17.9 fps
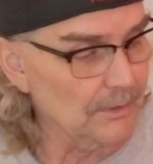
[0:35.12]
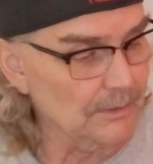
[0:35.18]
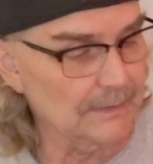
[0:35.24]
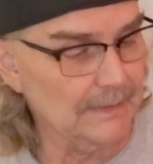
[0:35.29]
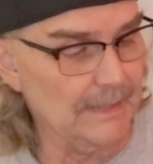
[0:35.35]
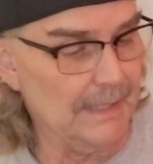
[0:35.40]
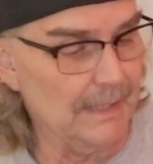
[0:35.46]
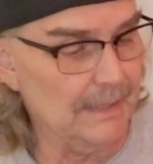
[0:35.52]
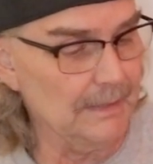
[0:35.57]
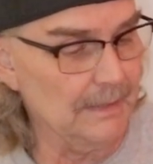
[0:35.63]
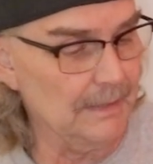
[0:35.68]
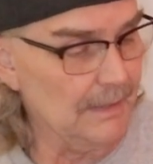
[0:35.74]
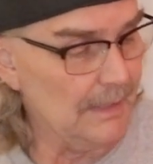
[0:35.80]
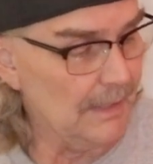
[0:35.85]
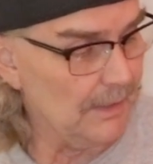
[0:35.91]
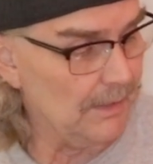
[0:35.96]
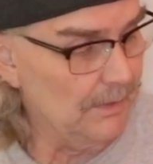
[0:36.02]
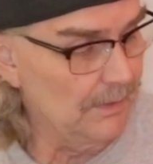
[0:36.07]
standing
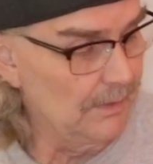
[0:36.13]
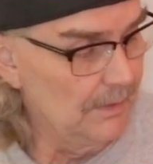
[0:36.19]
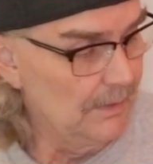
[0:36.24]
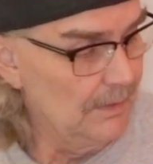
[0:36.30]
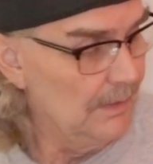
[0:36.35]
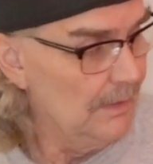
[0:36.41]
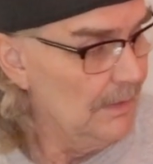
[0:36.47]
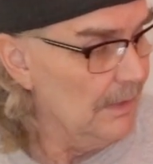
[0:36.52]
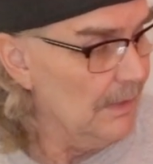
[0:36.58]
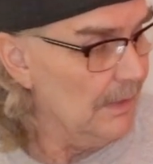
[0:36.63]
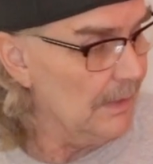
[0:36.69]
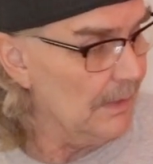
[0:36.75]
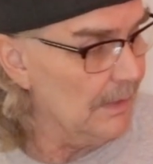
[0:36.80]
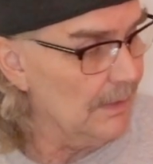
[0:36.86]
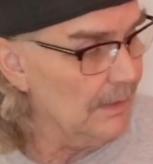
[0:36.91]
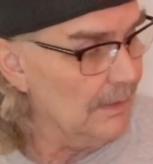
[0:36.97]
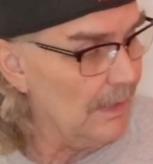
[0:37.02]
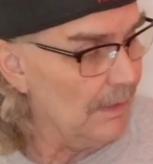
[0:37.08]
there,
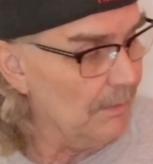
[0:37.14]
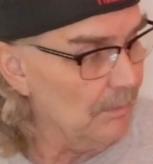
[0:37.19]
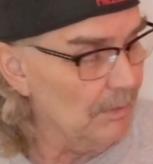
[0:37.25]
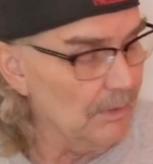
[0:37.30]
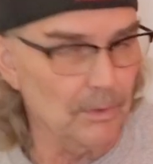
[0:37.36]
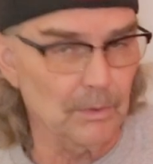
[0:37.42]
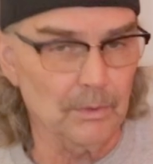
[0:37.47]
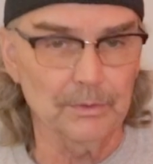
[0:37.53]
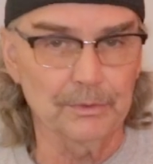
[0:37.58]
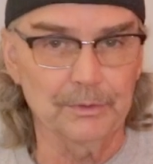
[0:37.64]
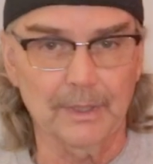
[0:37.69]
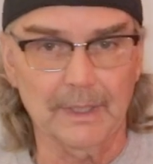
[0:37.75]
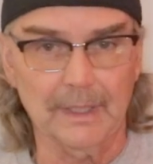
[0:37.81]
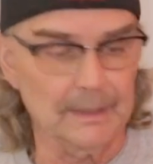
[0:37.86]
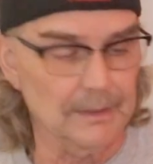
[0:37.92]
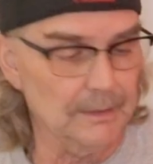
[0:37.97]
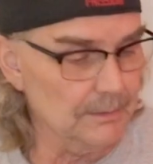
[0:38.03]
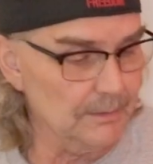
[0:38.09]
and I Want to Hold Your
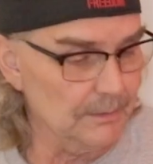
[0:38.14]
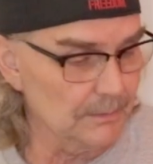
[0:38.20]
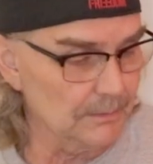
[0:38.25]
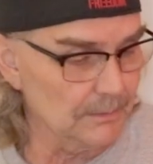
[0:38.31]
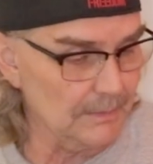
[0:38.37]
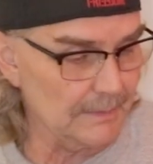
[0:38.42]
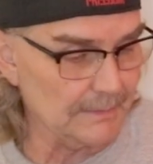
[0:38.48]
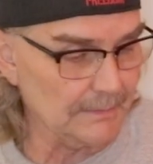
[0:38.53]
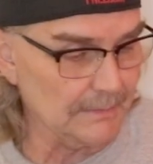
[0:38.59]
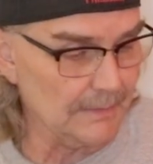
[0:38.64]
Hand. This is like